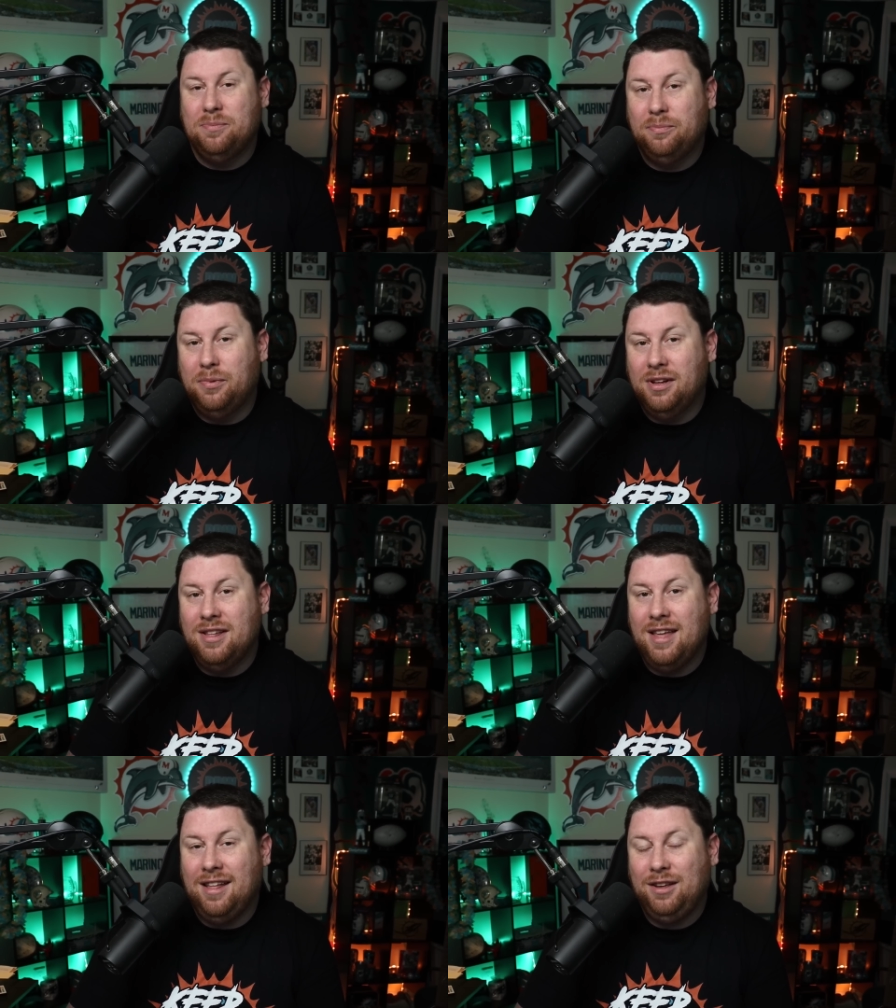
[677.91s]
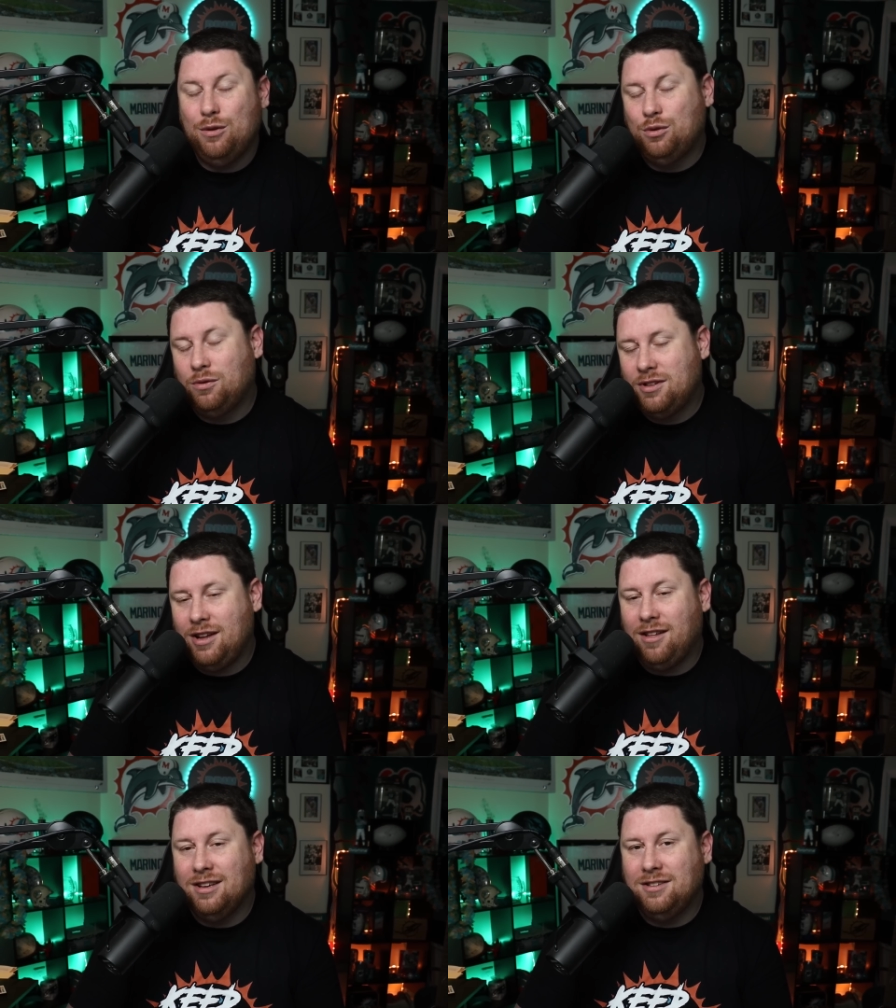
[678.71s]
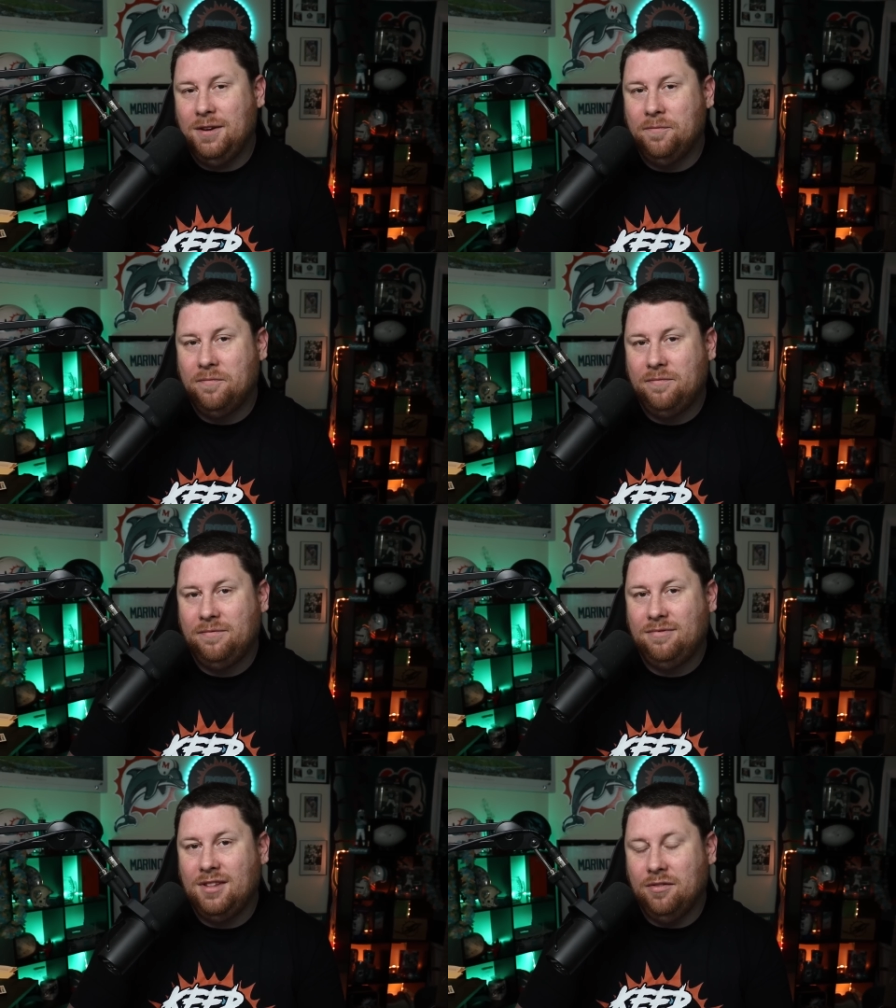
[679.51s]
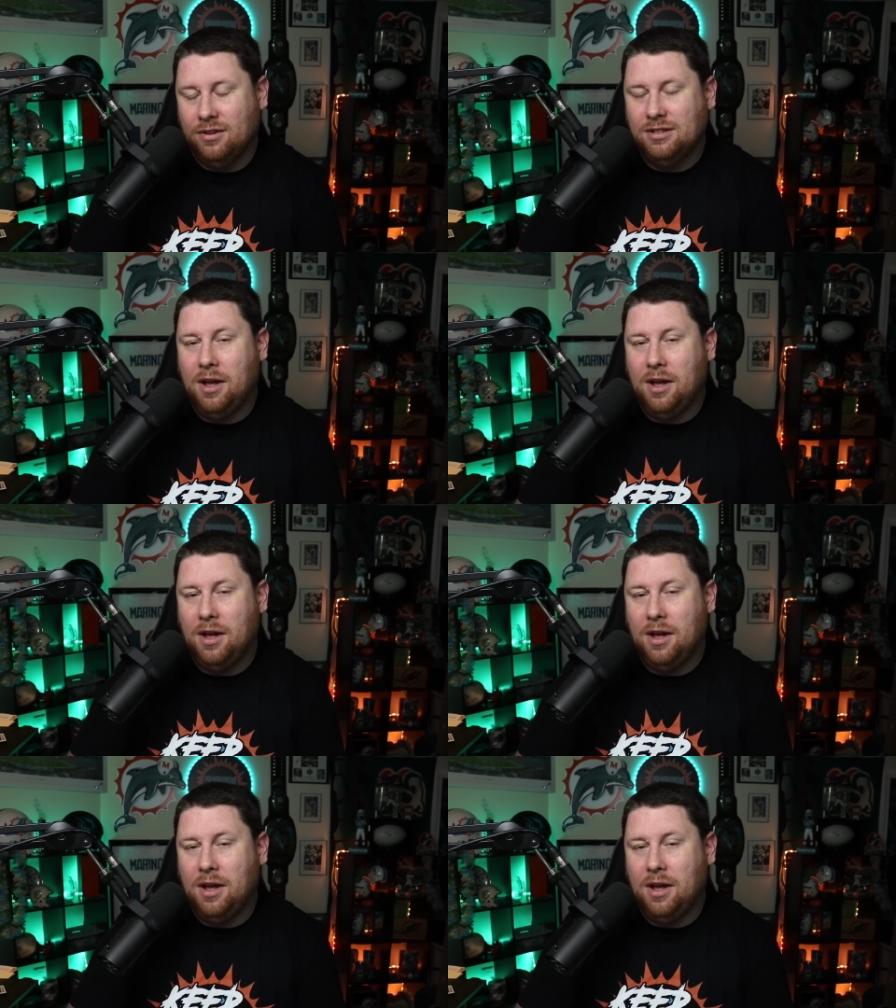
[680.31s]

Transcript: But on that, like usual, stay classy. FN's up.